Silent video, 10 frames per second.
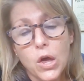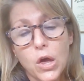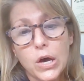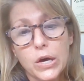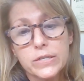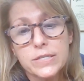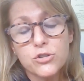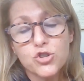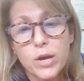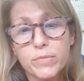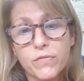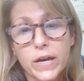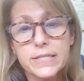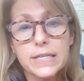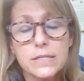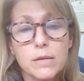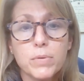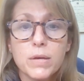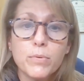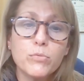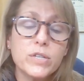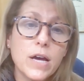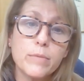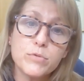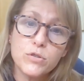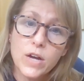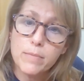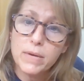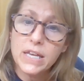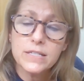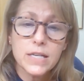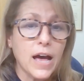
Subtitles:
CGM devices in people with type 2 diabetes,